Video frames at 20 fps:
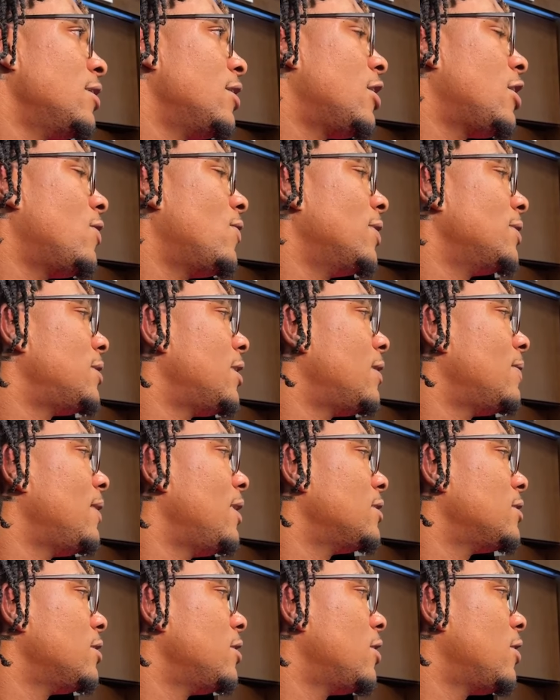I always tell him
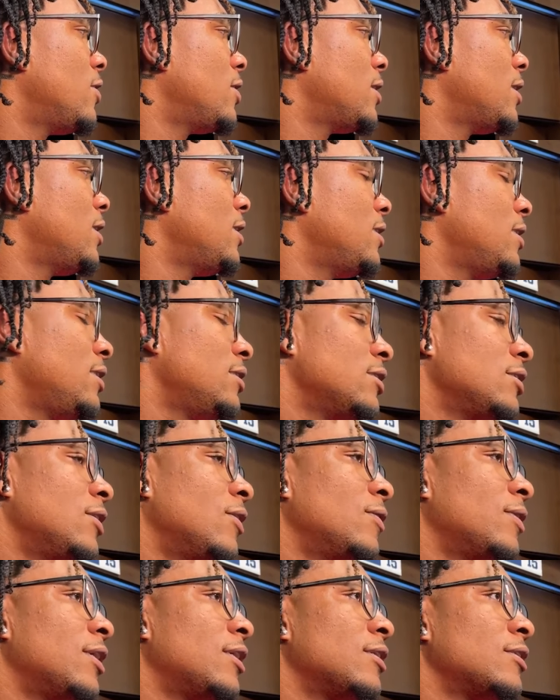he's a dog and he's a
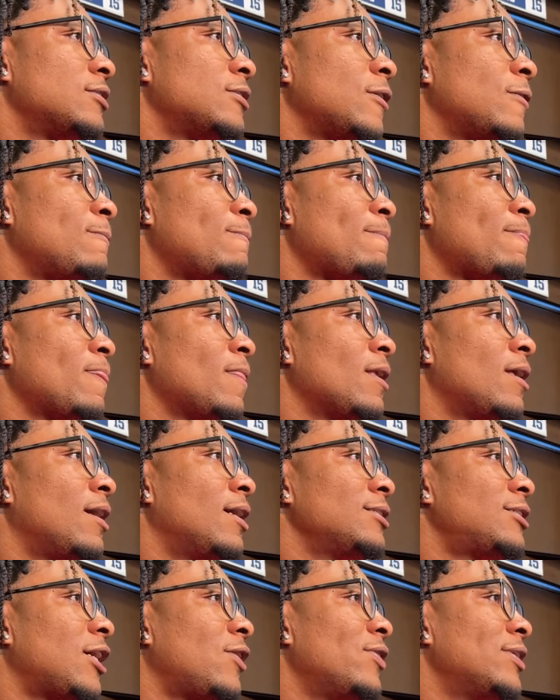go-getter, so
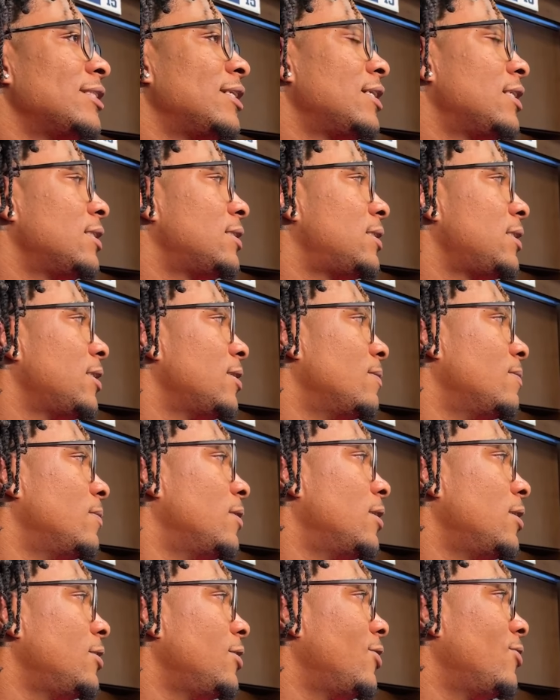it's always good to see him.
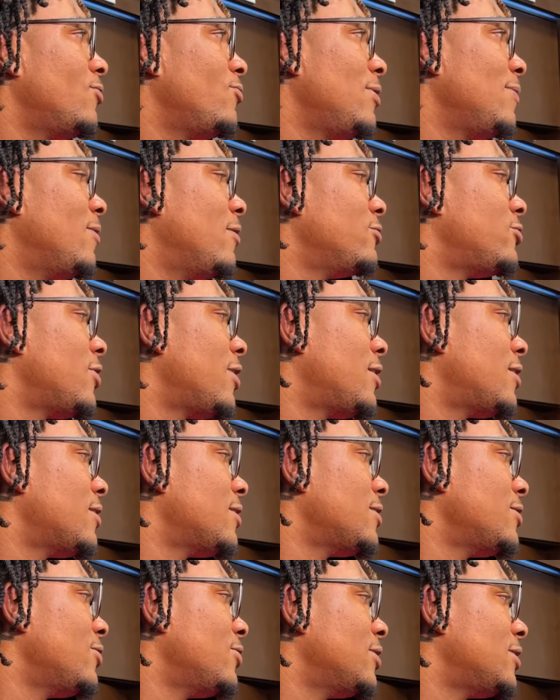But, you know, we both trying to,
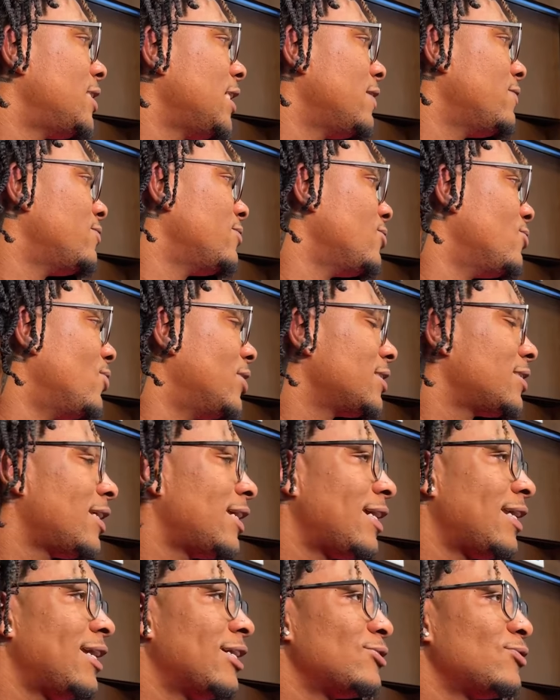you know, achieve one
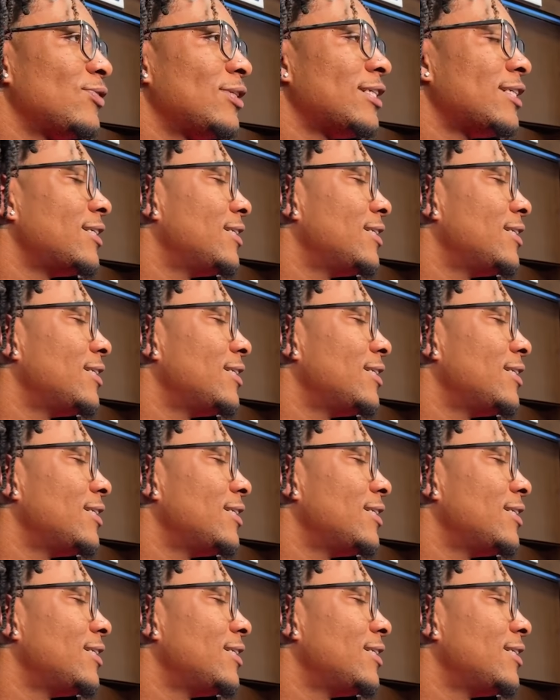thing, and that's win.